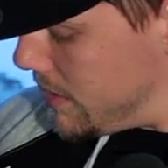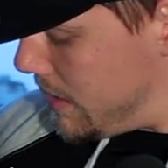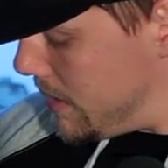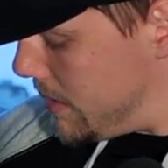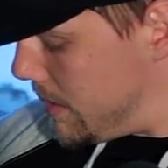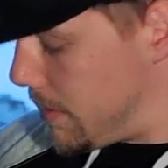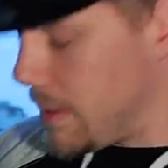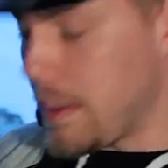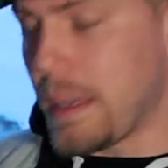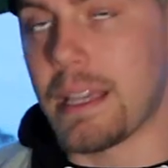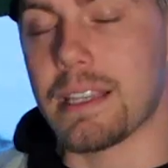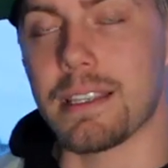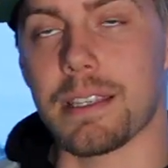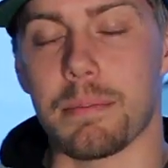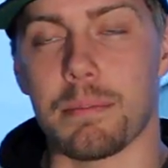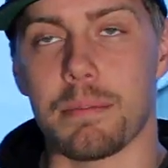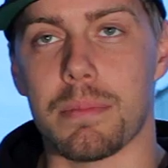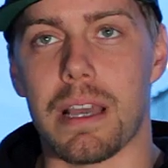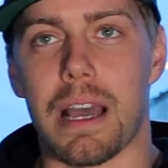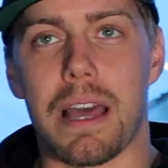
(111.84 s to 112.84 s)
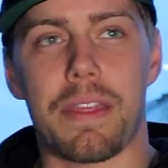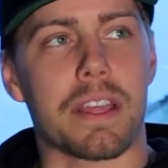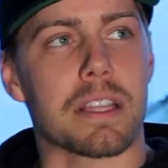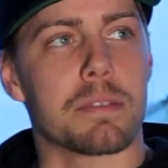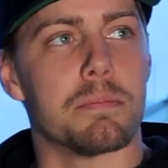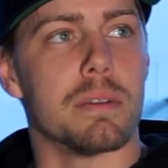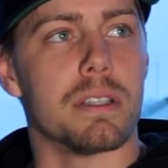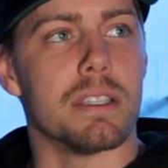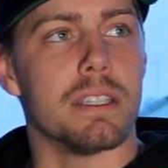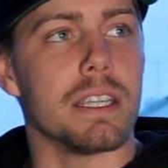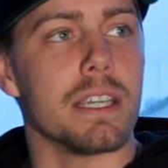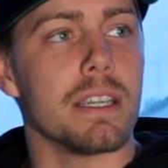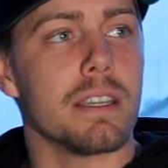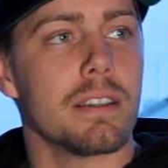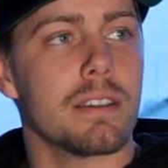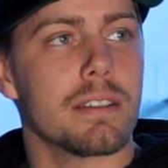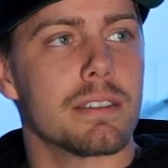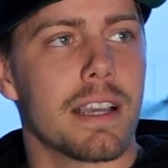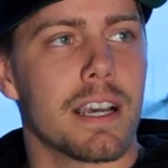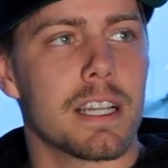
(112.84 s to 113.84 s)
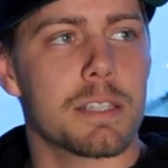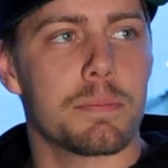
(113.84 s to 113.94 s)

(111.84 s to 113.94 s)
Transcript: and is it? I think it's Mazin. Is how it's